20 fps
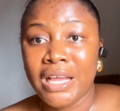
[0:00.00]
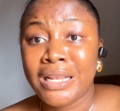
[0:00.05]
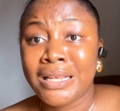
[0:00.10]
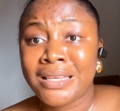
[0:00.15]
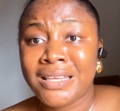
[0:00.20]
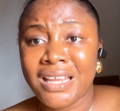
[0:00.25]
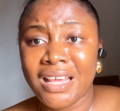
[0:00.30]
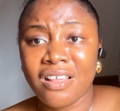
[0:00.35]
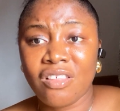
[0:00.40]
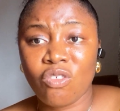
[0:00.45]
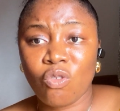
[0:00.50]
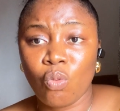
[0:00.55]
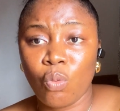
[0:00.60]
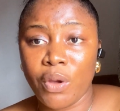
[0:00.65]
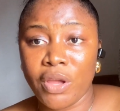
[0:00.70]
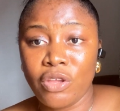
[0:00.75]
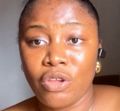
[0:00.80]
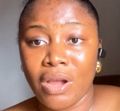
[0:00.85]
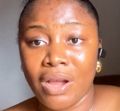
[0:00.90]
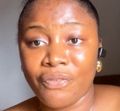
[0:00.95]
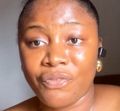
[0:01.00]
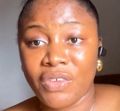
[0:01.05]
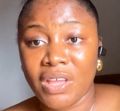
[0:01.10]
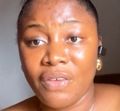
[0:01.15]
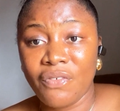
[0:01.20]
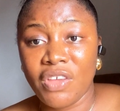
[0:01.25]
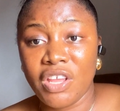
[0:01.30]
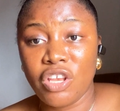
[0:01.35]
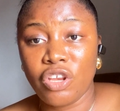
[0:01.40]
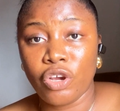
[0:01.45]
This way you have
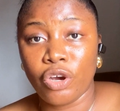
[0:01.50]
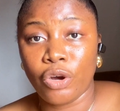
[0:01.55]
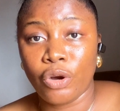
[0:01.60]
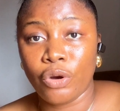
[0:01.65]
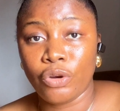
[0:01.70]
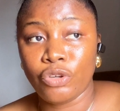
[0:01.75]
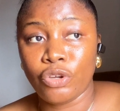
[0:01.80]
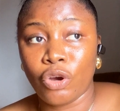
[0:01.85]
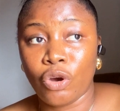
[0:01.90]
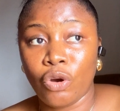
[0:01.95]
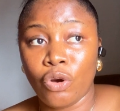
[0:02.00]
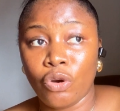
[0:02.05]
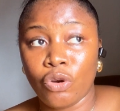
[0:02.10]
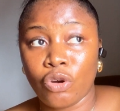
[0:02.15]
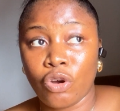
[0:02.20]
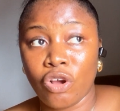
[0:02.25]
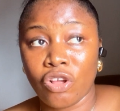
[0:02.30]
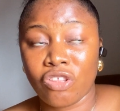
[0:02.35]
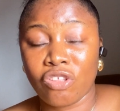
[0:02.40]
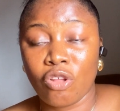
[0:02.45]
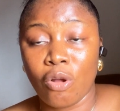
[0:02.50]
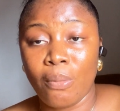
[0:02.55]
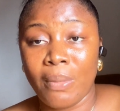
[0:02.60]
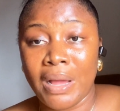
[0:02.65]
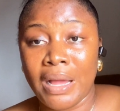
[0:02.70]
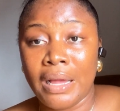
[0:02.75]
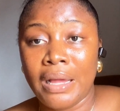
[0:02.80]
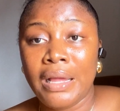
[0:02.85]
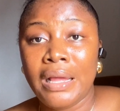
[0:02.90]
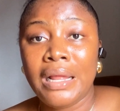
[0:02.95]
given your
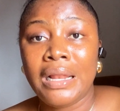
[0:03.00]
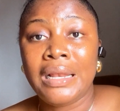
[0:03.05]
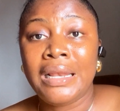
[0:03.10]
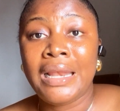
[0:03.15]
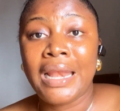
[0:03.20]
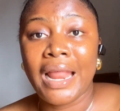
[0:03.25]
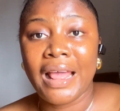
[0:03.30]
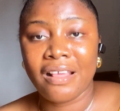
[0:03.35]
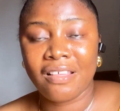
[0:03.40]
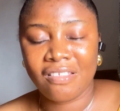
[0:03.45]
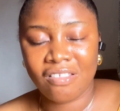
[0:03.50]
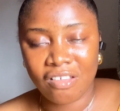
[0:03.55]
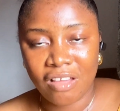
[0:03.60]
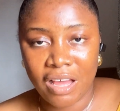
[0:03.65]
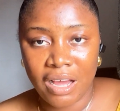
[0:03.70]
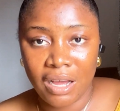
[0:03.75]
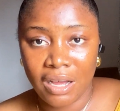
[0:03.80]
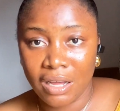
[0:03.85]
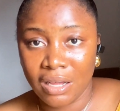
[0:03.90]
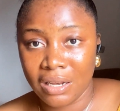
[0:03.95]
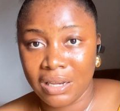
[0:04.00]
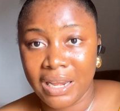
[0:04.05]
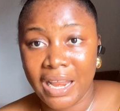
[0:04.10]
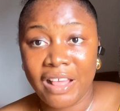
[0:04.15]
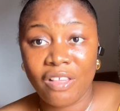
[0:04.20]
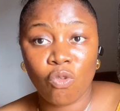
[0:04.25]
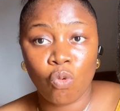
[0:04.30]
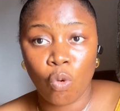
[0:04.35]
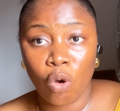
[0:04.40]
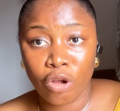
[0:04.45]
customer less
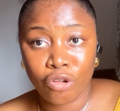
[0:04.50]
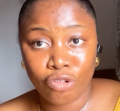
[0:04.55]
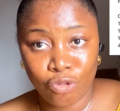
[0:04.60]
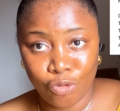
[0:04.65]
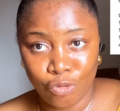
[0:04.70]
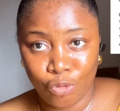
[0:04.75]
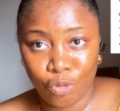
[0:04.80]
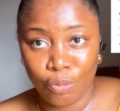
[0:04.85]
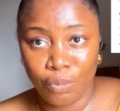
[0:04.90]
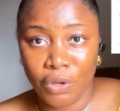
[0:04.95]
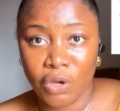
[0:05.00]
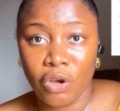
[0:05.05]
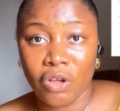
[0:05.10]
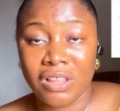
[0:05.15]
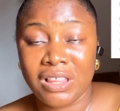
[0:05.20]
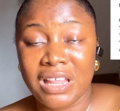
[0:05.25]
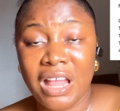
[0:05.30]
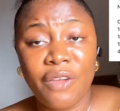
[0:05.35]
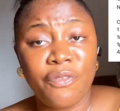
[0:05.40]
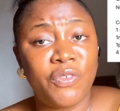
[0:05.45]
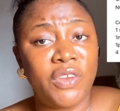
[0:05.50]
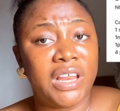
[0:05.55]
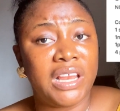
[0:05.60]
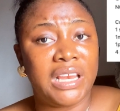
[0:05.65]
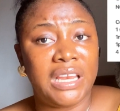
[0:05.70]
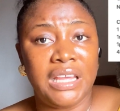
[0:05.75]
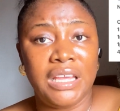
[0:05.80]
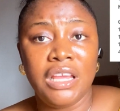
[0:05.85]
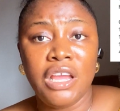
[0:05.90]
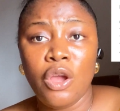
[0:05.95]
work do, because
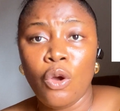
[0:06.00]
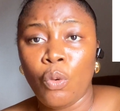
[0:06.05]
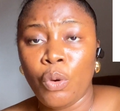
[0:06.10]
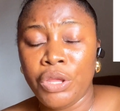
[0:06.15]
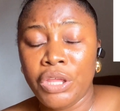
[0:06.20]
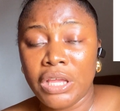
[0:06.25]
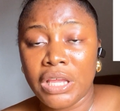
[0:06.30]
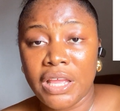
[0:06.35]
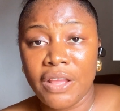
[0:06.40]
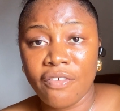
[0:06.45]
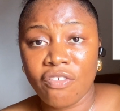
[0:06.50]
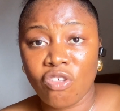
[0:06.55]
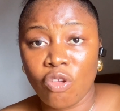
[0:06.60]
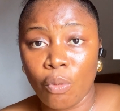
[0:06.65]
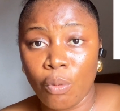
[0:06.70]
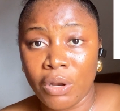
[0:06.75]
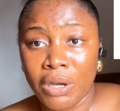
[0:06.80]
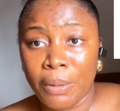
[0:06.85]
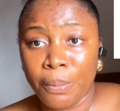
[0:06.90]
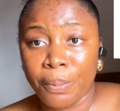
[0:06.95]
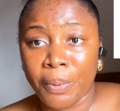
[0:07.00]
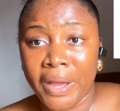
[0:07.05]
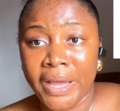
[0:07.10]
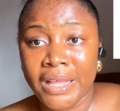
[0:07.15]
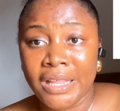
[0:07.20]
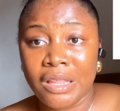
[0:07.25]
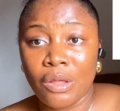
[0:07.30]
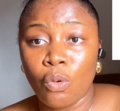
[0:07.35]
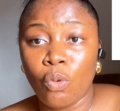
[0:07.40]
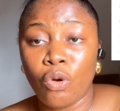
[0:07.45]
definitely when you give someone a
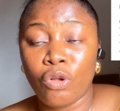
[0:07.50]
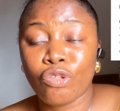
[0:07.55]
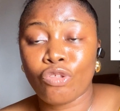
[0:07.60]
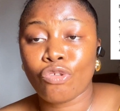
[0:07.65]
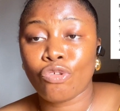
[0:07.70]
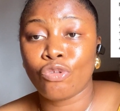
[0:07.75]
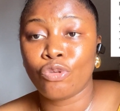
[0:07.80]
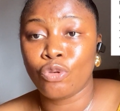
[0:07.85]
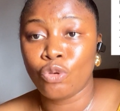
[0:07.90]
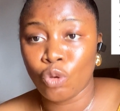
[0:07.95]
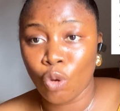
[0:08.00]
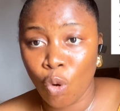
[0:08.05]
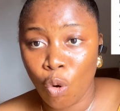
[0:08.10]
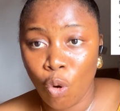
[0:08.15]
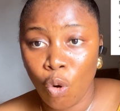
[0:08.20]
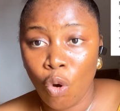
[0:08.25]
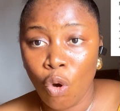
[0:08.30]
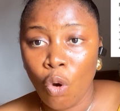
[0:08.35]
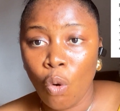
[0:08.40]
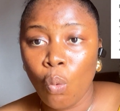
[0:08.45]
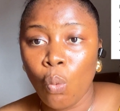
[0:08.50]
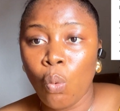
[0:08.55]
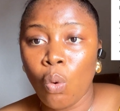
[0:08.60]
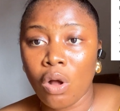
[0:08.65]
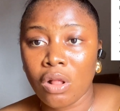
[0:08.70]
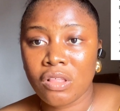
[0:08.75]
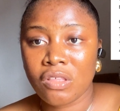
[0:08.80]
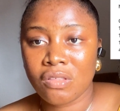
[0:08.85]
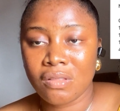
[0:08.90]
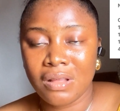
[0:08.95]
price, they want to know
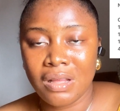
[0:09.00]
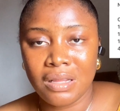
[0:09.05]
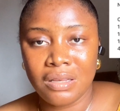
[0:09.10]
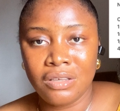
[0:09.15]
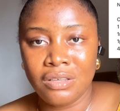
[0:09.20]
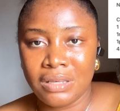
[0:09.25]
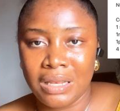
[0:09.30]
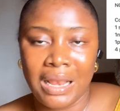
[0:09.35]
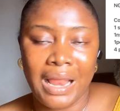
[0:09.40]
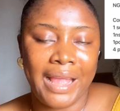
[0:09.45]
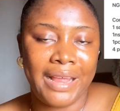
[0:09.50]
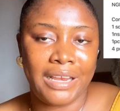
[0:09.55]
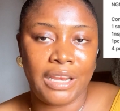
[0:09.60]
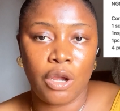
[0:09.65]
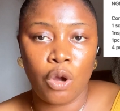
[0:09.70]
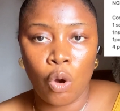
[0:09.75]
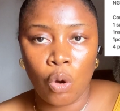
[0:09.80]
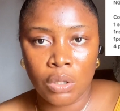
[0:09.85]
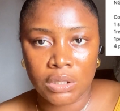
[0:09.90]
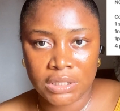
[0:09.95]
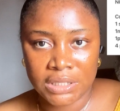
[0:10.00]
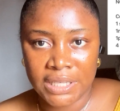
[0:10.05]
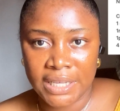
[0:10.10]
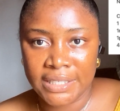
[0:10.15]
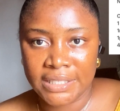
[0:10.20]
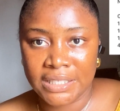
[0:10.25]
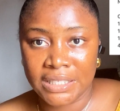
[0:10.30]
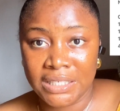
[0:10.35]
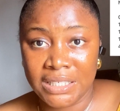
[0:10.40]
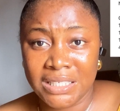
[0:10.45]
what, like the
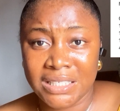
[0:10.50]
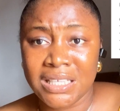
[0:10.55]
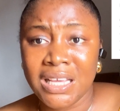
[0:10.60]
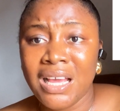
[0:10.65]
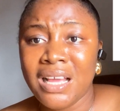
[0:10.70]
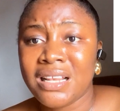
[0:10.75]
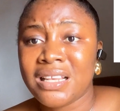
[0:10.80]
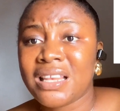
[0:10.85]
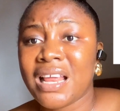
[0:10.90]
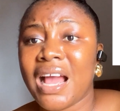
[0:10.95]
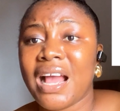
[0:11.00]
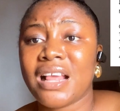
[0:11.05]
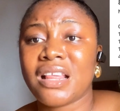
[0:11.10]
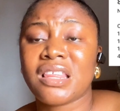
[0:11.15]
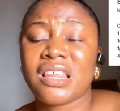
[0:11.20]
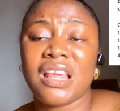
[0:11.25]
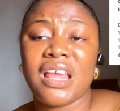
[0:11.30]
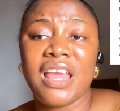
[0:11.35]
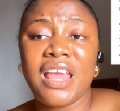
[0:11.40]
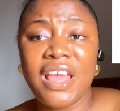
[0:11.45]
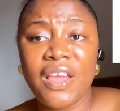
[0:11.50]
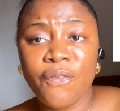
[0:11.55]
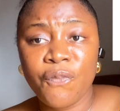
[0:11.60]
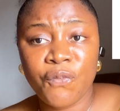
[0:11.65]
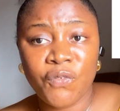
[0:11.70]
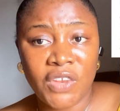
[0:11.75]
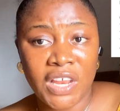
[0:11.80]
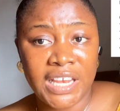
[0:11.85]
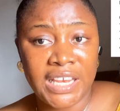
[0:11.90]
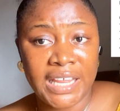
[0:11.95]
content in it. That's if
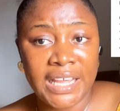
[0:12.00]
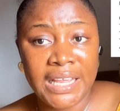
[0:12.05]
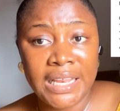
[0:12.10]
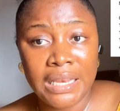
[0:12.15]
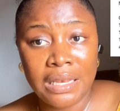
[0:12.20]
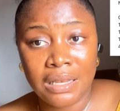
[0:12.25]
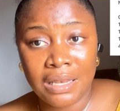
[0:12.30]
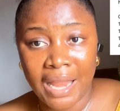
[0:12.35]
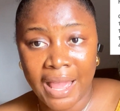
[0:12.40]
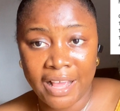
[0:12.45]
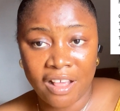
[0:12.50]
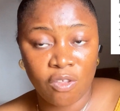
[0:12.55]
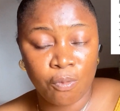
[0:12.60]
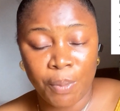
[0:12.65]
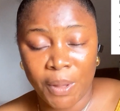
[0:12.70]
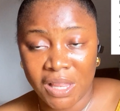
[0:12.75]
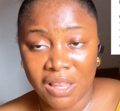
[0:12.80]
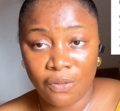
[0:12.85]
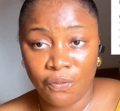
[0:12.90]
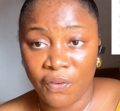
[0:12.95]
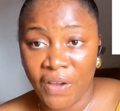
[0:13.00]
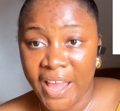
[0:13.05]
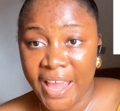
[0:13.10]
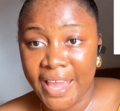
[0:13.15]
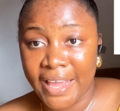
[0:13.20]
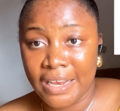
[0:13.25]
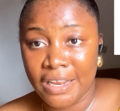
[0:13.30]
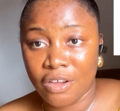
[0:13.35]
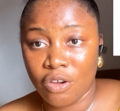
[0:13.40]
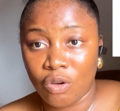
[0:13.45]
they didn't like specify
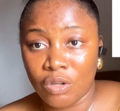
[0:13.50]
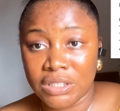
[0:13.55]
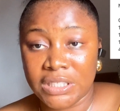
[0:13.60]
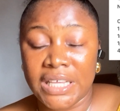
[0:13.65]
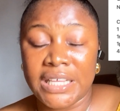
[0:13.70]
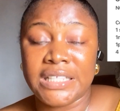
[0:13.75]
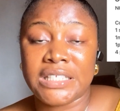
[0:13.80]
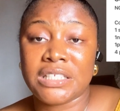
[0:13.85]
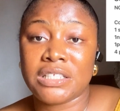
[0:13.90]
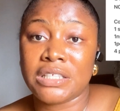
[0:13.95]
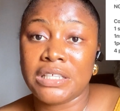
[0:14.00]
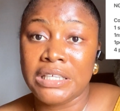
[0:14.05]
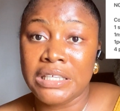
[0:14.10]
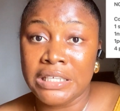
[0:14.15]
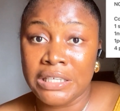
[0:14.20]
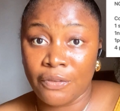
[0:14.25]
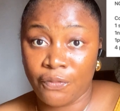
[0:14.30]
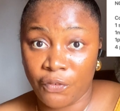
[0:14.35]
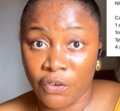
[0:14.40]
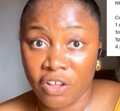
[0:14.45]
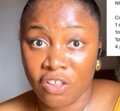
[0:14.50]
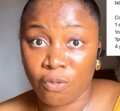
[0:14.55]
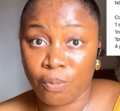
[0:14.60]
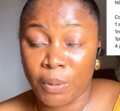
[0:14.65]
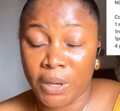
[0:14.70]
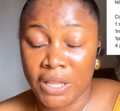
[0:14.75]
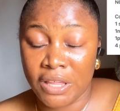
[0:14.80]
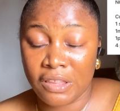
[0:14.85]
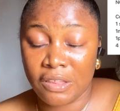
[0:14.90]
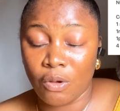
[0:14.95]
any content in the first
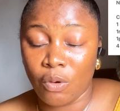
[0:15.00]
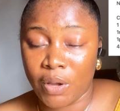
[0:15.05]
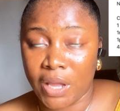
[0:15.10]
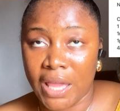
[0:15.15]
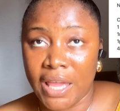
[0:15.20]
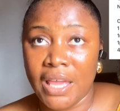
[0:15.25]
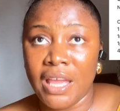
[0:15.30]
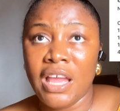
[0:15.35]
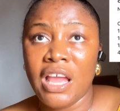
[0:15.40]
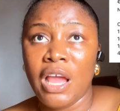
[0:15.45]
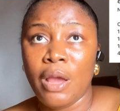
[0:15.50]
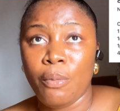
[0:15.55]
place, okay?